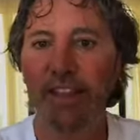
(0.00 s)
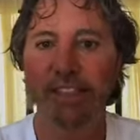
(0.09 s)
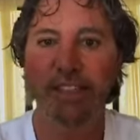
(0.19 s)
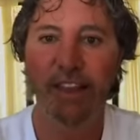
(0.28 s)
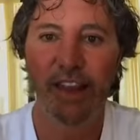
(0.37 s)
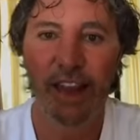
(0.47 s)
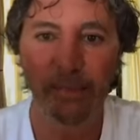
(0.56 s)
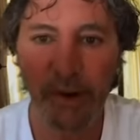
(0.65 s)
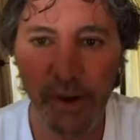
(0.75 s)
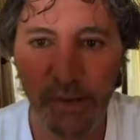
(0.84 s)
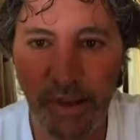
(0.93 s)
this. Hey,
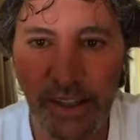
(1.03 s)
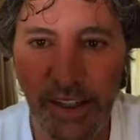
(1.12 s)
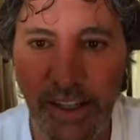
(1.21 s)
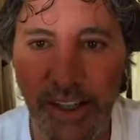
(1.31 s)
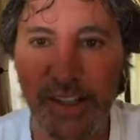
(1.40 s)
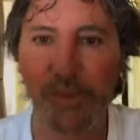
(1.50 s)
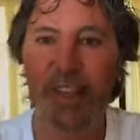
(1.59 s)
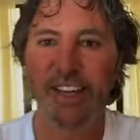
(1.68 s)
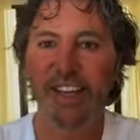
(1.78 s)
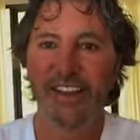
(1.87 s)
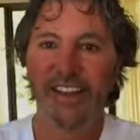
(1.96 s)
Brody, we'll see you next week.